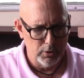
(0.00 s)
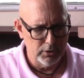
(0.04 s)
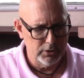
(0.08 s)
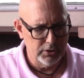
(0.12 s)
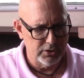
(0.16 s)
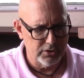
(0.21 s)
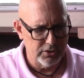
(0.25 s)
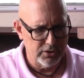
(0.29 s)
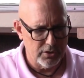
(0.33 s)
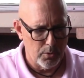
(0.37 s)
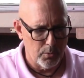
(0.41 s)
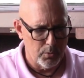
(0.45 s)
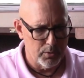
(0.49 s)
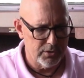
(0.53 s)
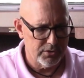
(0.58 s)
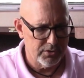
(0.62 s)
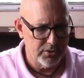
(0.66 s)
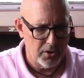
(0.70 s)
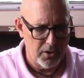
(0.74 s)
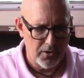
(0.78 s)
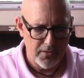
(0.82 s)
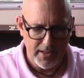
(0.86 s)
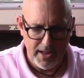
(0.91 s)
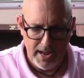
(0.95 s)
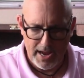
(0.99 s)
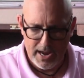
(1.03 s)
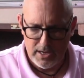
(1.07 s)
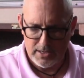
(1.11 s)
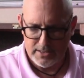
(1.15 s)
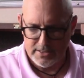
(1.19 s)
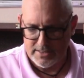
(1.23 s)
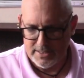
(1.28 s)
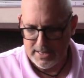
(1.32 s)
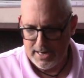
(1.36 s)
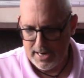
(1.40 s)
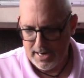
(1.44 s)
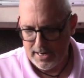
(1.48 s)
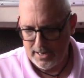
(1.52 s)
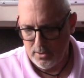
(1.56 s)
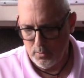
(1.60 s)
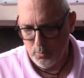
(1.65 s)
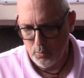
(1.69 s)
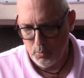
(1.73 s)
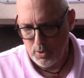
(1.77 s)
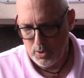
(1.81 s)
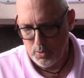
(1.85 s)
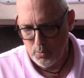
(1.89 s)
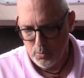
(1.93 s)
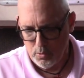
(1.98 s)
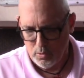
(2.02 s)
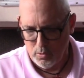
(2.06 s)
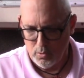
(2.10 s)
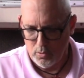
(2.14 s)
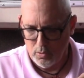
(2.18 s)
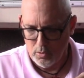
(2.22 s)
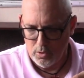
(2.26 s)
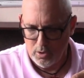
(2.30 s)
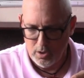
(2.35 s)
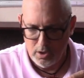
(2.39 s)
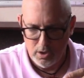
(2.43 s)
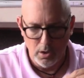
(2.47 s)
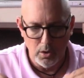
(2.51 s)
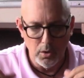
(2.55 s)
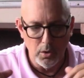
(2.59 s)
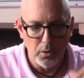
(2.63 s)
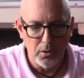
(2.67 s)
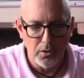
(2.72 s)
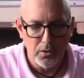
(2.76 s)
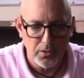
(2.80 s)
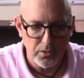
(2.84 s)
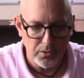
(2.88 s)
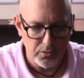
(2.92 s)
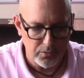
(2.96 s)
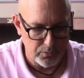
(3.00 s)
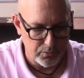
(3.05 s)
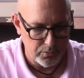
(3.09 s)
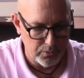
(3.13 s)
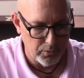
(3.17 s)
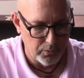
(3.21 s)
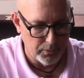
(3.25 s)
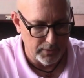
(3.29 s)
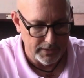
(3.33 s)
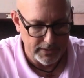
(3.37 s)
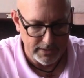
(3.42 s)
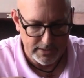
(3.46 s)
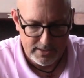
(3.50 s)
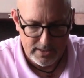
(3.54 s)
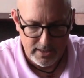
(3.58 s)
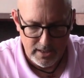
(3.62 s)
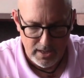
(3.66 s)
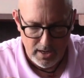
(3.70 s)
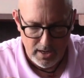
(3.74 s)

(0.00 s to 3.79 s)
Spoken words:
start on the outside and we will go through it.